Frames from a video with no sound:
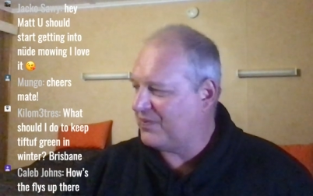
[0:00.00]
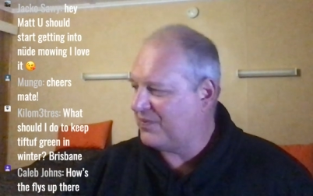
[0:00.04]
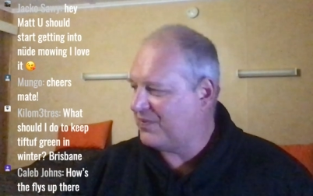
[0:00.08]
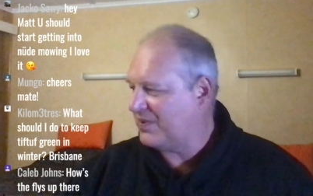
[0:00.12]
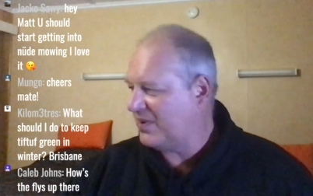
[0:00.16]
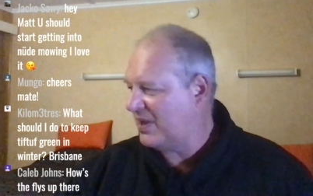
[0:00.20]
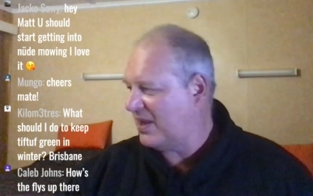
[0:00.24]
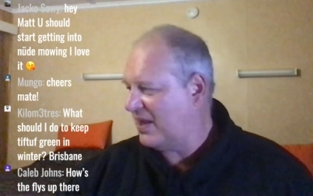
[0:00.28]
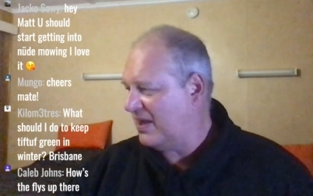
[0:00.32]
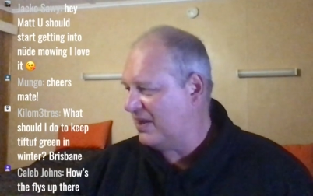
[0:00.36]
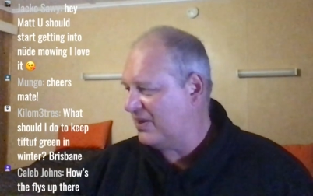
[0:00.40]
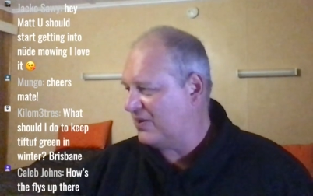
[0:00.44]

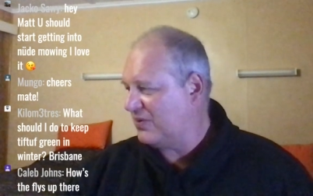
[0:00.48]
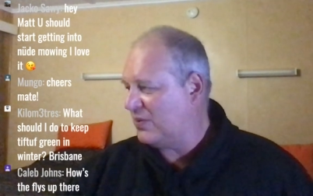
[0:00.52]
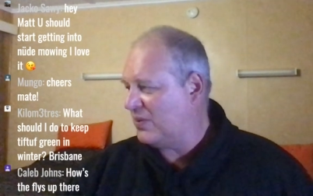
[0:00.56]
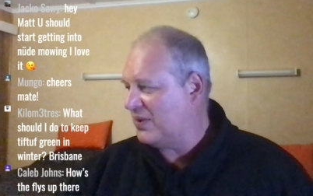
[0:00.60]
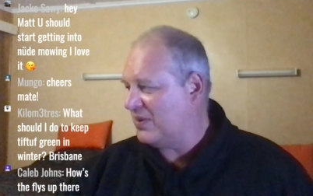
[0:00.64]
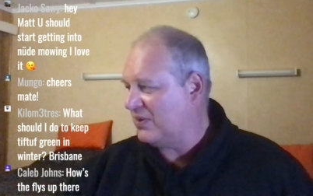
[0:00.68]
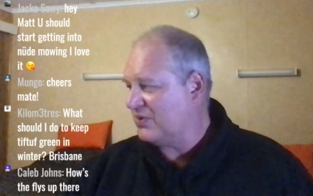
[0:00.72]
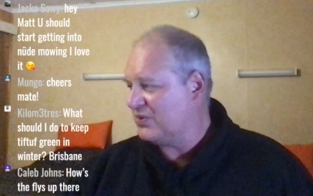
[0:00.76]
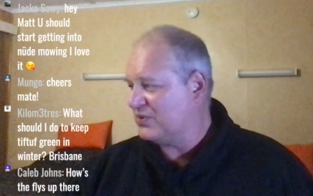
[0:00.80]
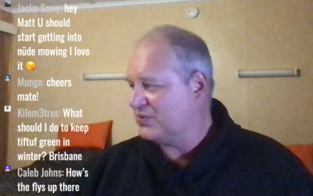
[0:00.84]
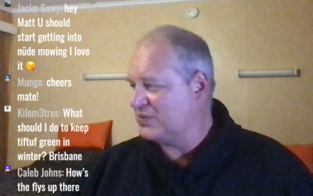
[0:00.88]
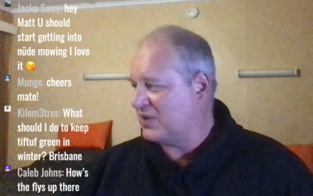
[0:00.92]

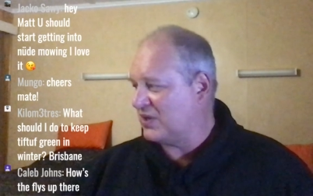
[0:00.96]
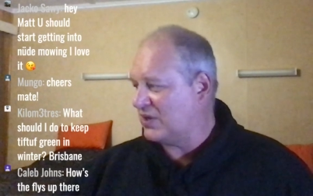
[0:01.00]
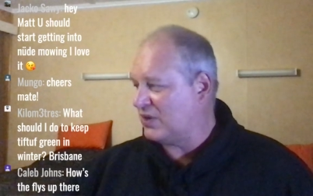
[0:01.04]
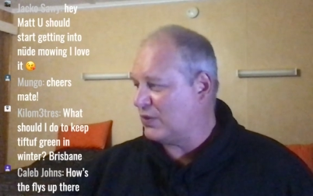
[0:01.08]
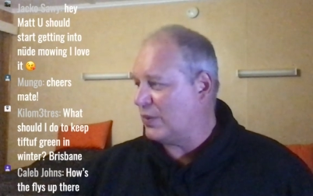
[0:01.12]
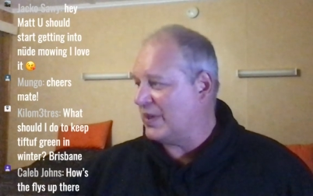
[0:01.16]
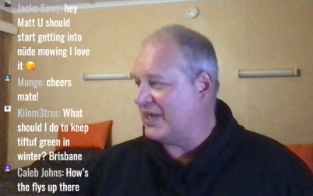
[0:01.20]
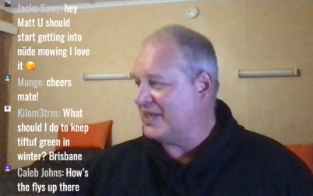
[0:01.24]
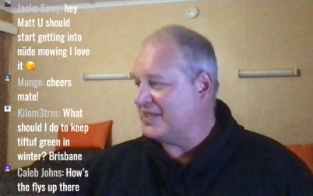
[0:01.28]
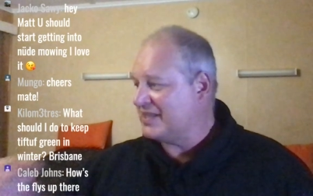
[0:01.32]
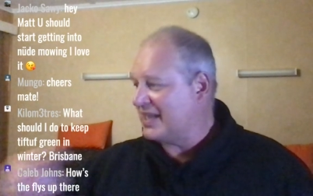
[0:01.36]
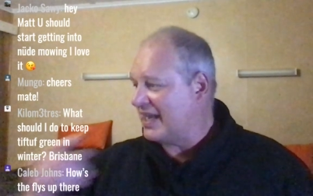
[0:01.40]
because we've got
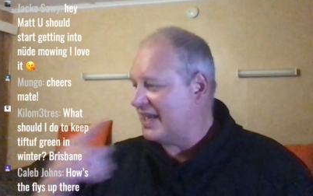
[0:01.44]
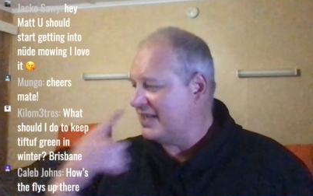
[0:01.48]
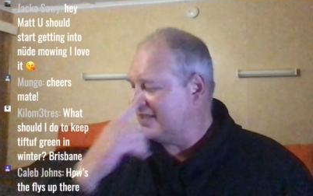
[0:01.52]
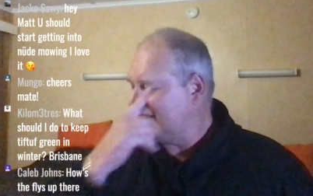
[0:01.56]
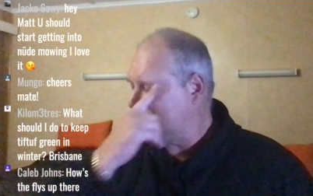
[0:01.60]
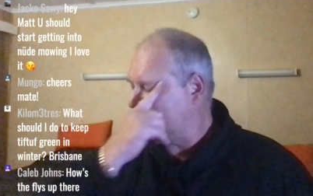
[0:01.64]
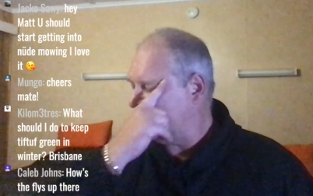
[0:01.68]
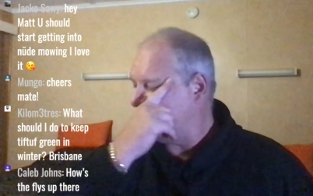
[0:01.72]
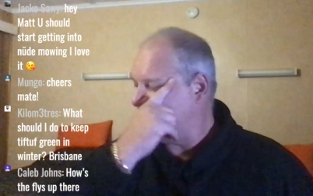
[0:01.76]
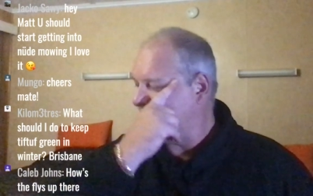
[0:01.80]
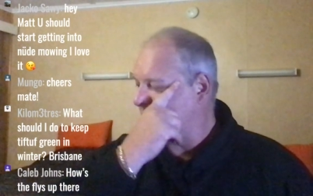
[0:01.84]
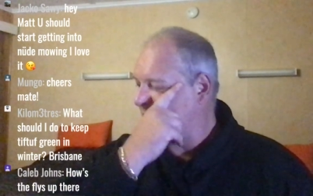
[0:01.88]
Queensland
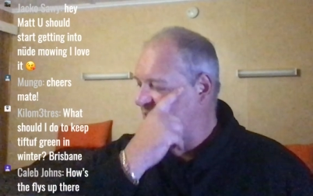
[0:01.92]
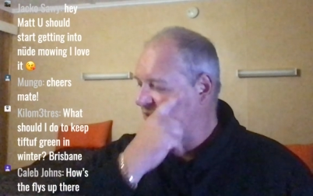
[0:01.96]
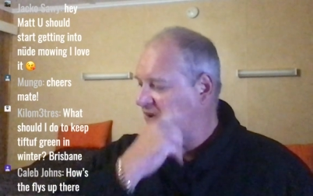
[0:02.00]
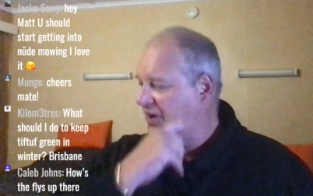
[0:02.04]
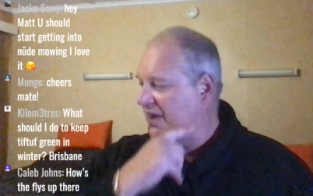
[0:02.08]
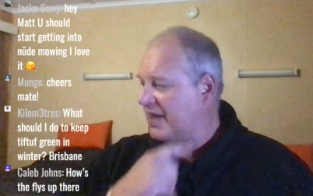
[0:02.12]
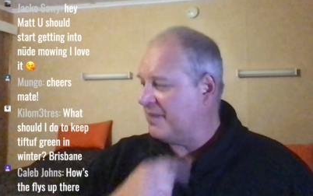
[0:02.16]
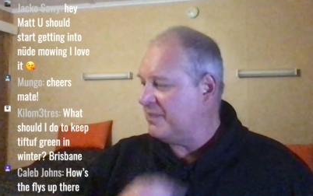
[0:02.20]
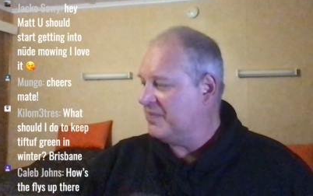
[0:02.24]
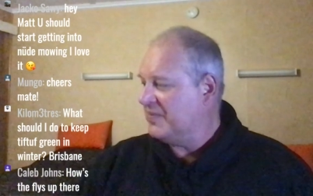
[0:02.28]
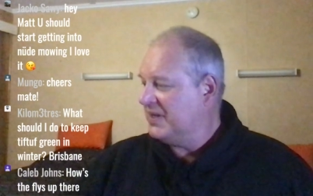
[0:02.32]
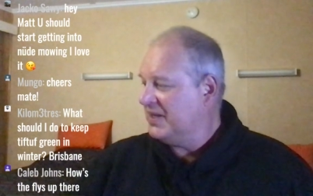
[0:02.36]
TV where
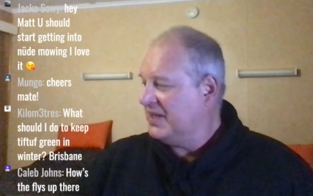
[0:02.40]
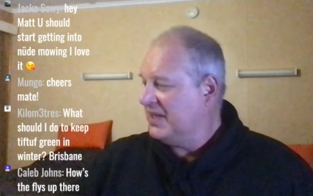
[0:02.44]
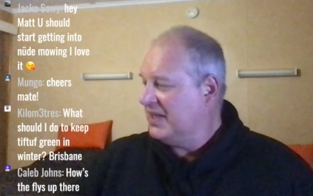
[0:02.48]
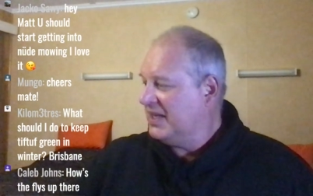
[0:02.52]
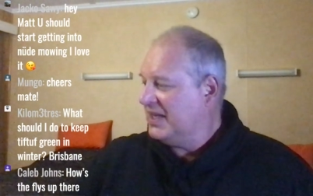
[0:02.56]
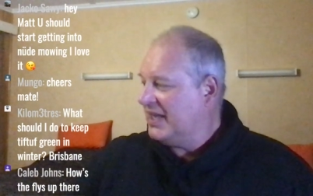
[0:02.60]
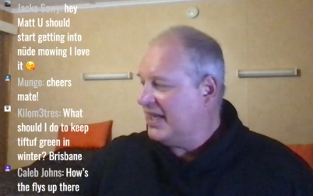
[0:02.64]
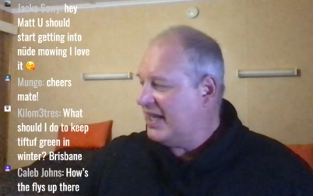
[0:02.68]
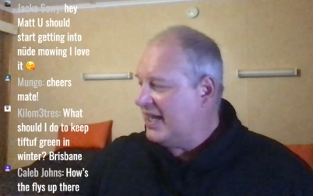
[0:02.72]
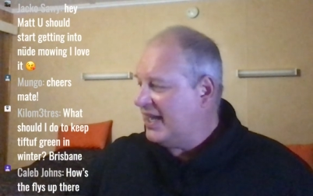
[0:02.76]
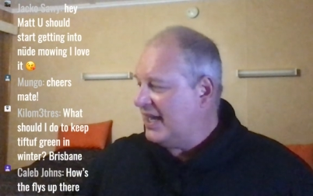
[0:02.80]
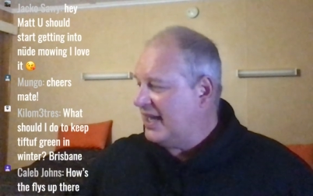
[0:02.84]
I
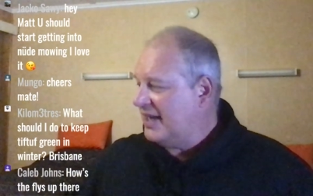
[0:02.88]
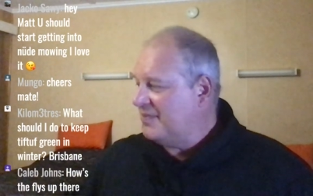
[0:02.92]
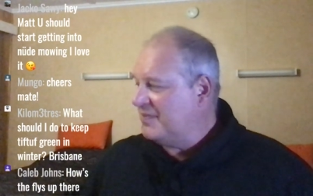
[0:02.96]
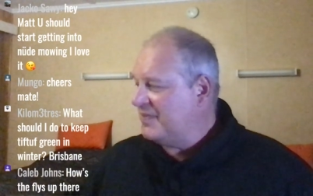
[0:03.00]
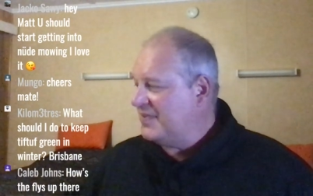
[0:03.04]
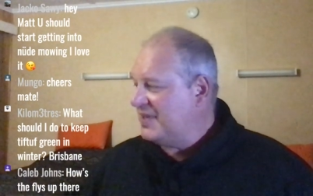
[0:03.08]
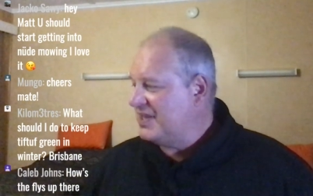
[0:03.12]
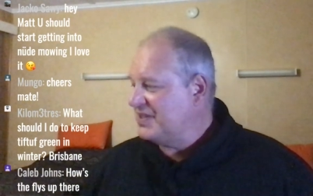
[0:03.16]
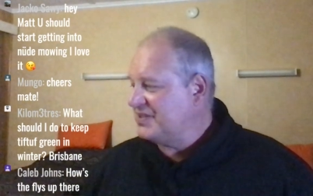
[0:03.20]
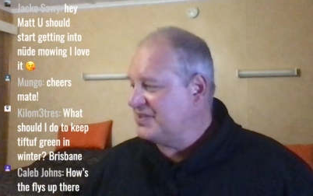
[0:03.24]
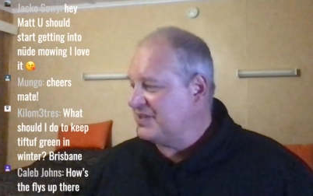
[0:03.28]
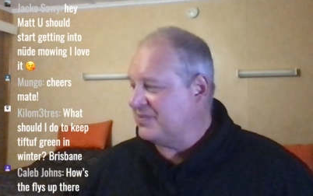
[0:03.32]

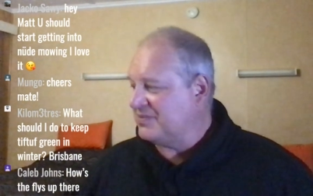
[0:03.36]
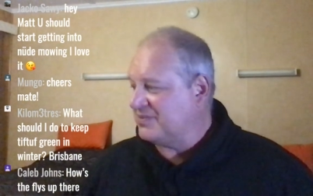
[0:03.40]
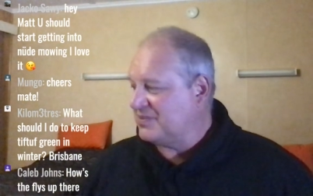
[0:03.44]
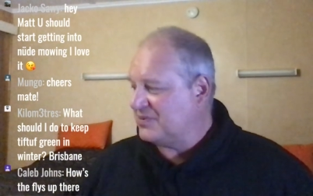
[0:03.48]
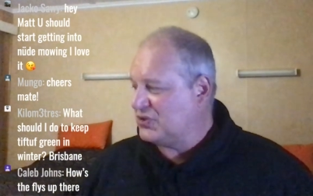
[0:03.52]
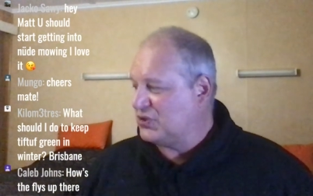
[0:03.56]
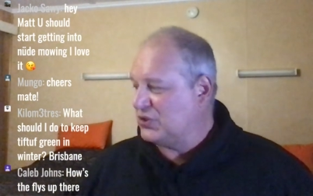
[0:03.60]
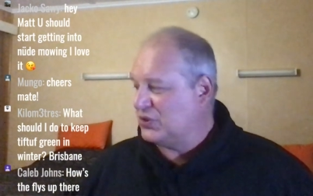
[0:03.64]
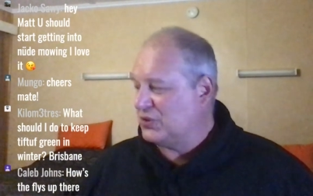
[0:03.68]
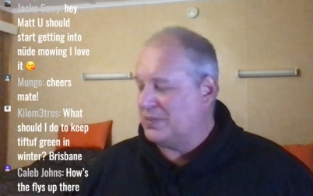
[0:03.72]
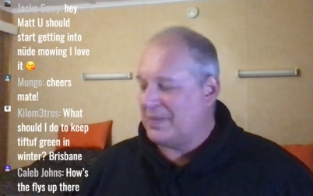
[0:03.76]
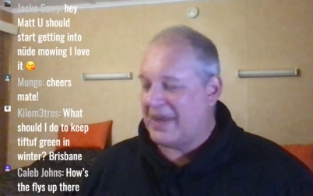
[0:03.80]
am, isn't
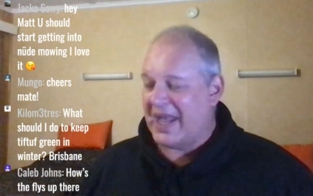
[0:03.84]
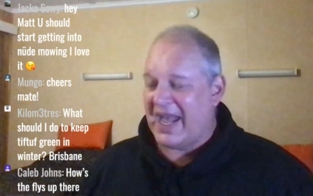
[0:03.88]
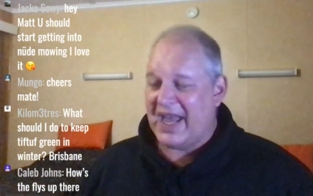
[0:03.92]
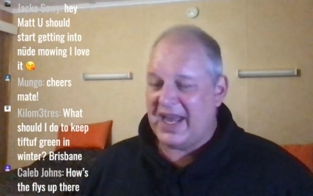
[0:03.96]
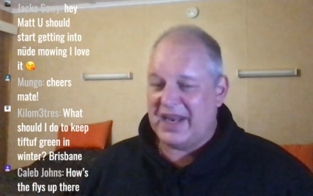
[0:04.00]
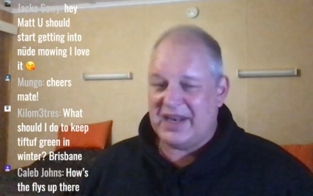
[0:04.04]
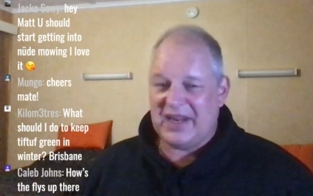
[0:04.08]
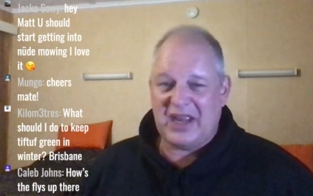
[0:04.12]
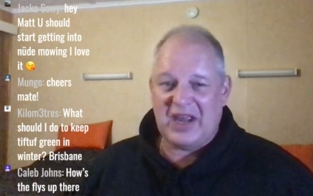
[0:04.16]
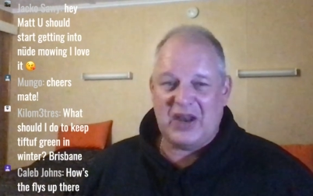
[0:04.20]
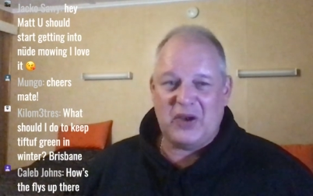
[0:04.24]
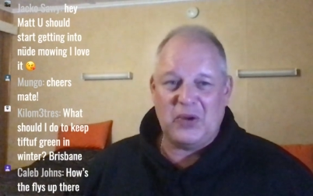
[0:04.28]
too
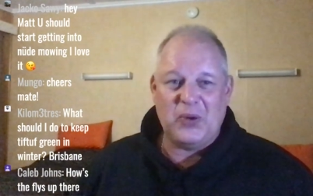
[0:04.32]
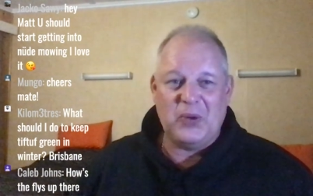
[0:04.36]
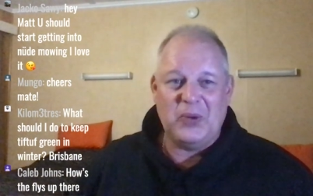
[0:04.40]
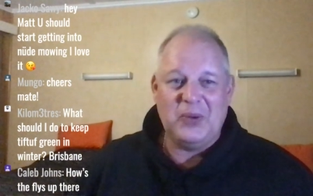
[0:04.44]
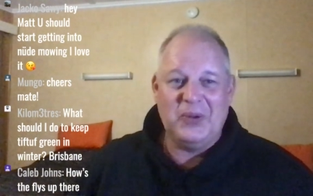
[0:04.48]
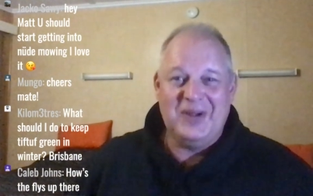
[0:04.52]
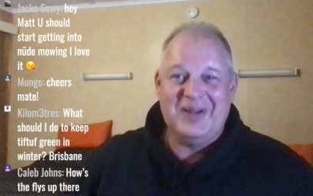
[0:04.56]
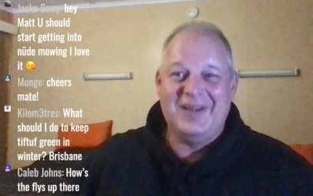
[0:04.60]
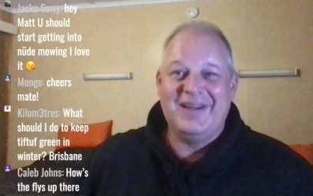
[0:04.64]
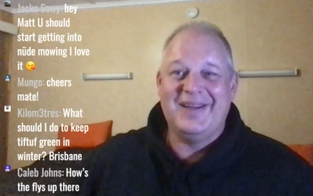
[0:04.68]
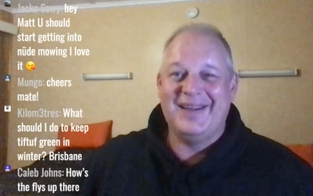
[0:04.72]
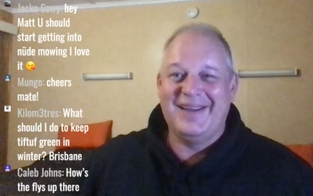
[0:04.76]
bad at all.